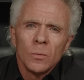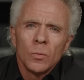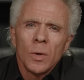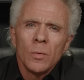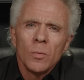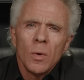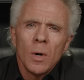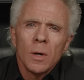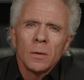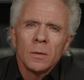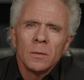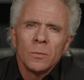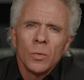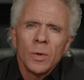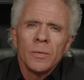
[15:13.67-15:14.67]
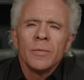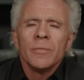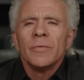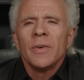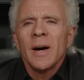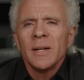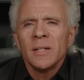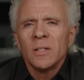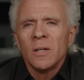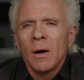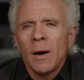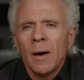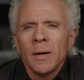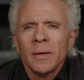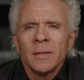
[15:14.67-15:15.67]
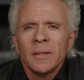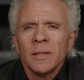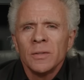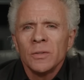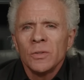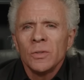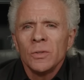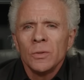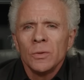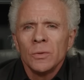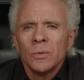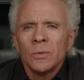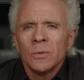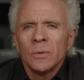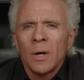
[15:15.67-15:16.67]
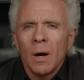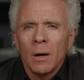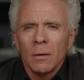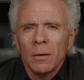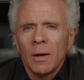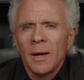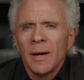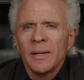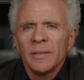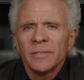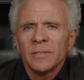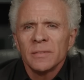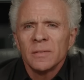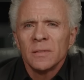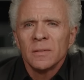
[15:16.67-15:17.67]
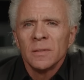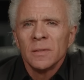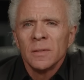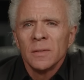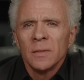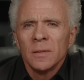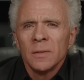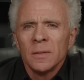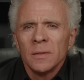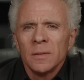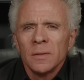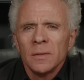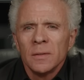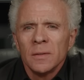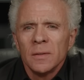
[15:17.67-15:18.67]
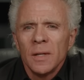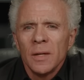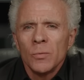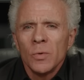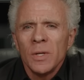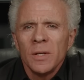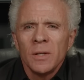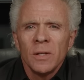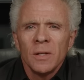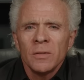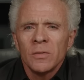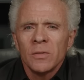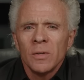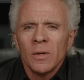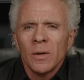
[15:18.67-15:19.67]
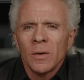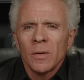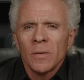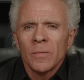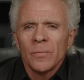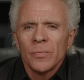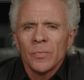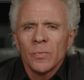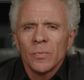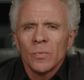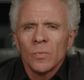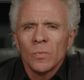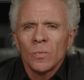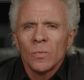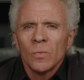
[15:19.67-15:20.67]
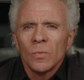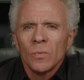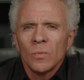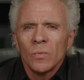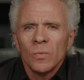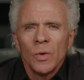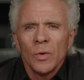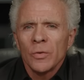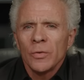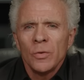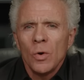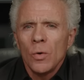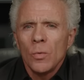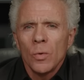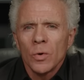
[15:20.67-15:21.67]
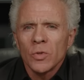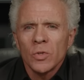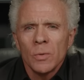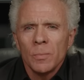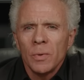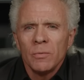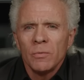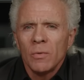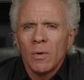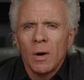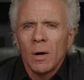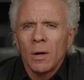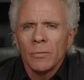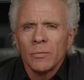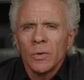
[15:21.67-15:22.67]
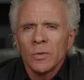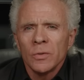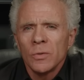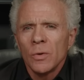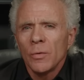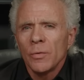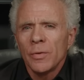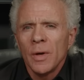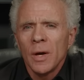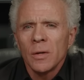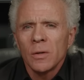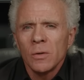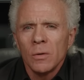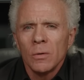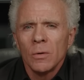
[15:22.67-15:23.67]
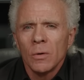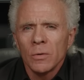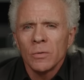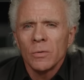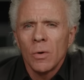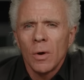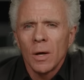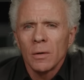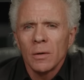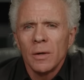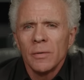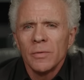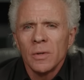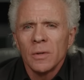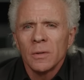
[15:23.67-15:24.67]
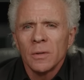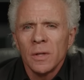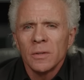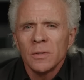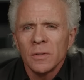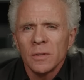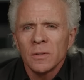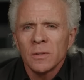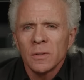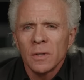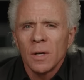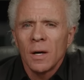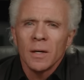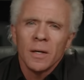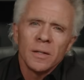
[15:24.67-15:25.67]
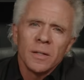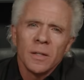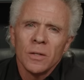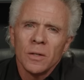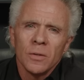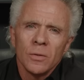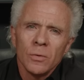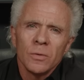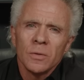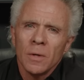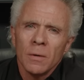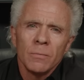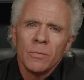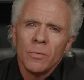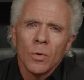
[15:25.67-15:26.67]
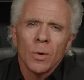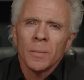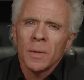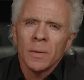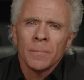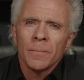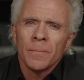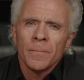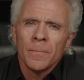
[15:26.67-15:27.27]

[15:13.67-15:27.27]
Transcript: We want, we invite God into our life. And when he gets there, there's no worship involved. There's no thank you. There's no I love you. It's just, God, I need you to do something for me.